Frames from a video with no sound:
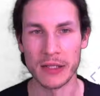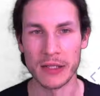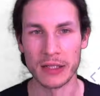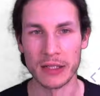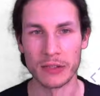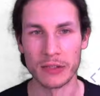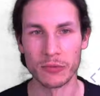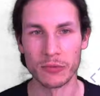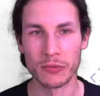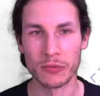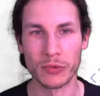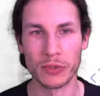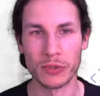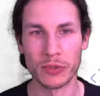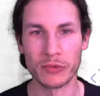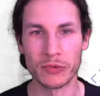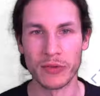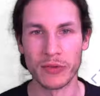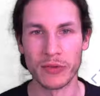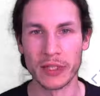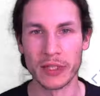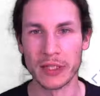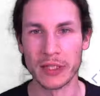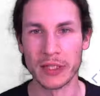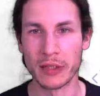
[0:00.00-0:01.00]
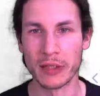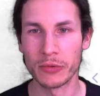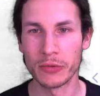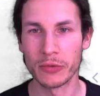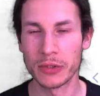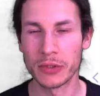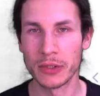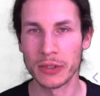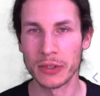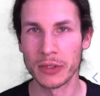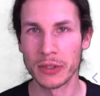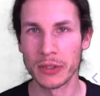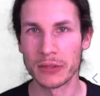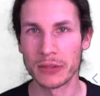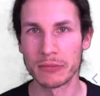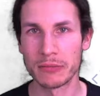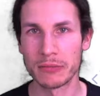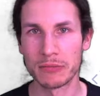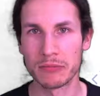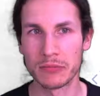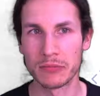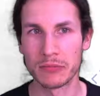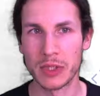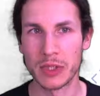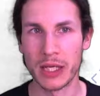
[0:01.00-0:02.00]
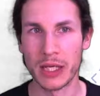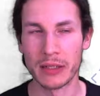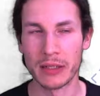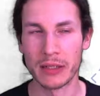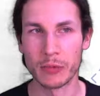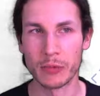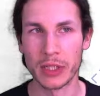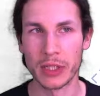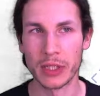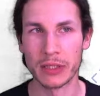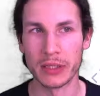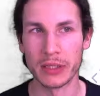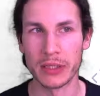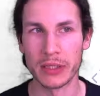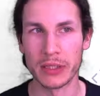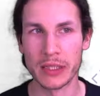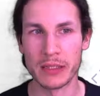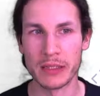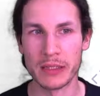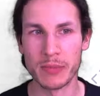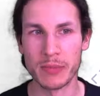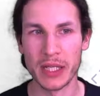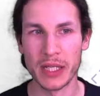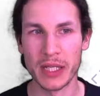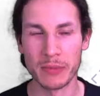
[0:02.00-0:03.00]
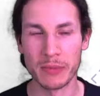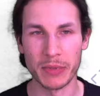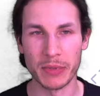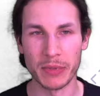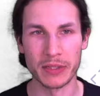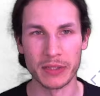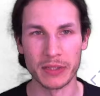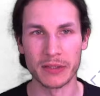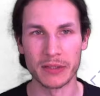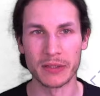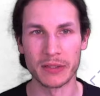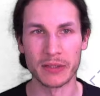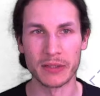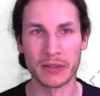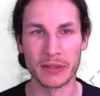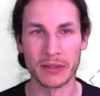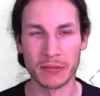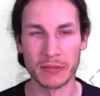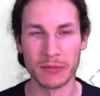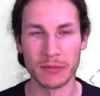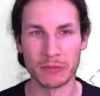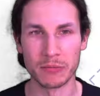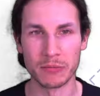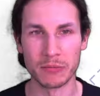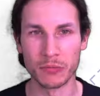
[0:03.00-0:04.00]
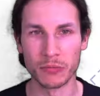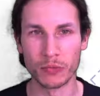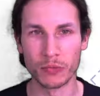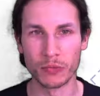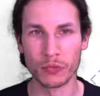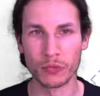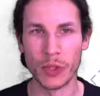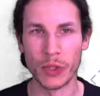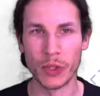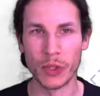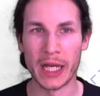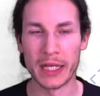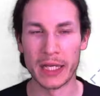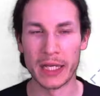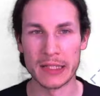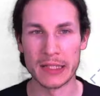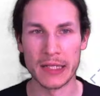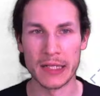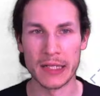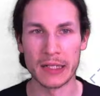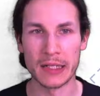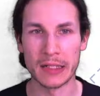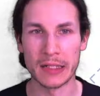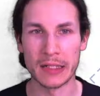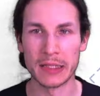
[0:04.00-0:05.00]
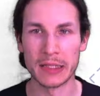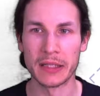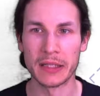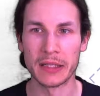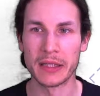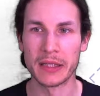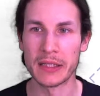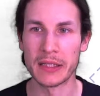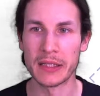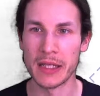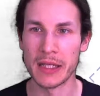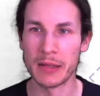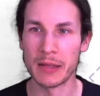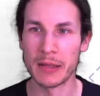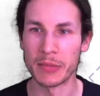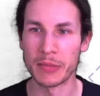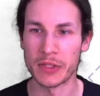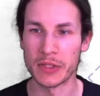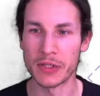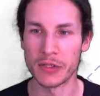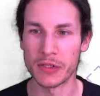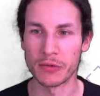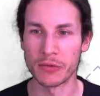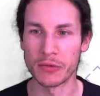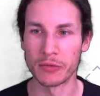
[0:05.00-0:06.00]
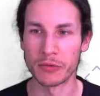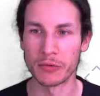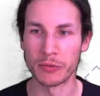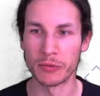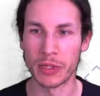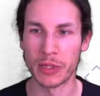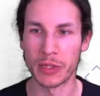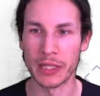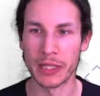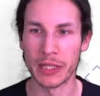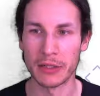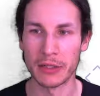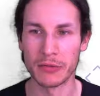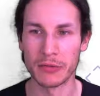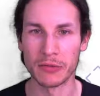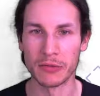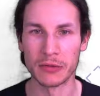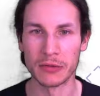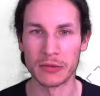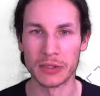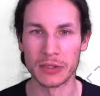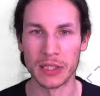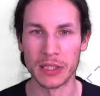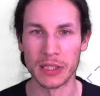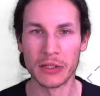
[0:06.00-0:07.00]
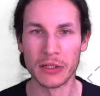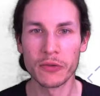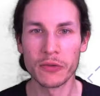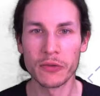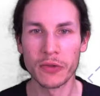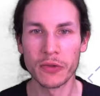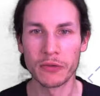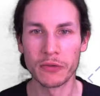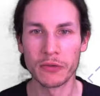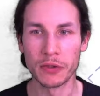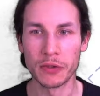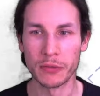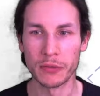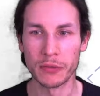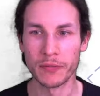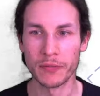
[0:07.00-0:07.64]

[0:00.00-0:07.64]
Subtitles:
And you want to find out, yeah, well, it's big, but where exactly did this happen? So you would like to see an overview.